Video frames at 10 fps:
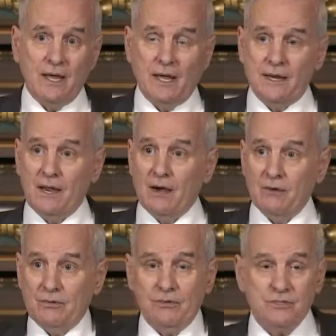and
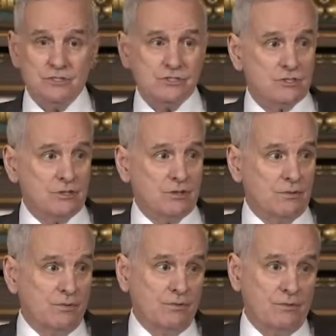now just 3
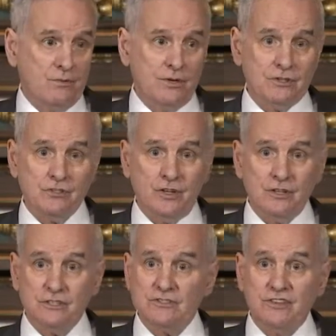years
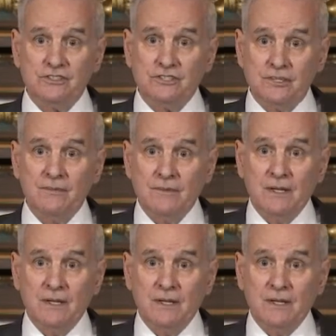later is functioning